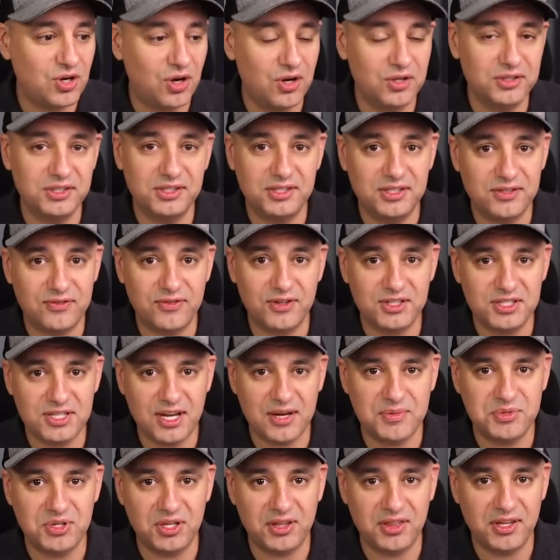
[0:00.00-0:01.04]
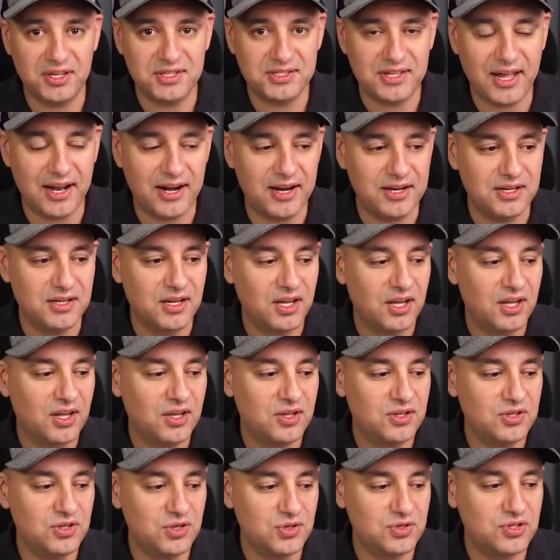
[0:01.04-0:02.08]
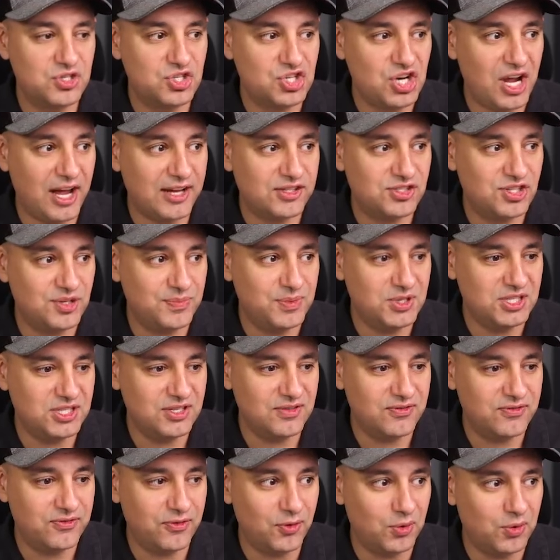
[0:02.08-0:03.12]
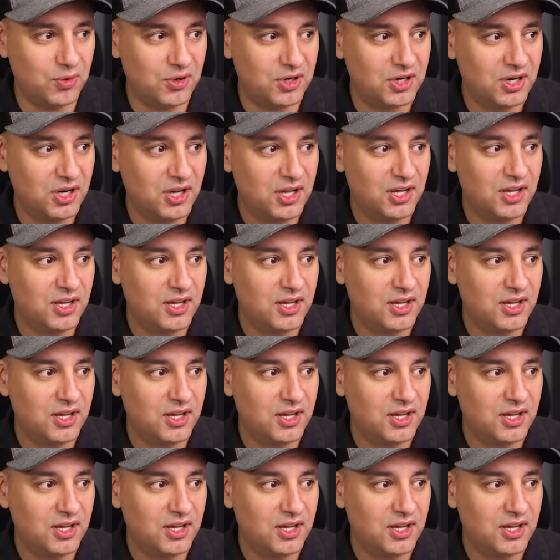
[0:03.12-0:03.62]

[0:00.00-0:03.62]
all the different types of things that I use ChatGPT for.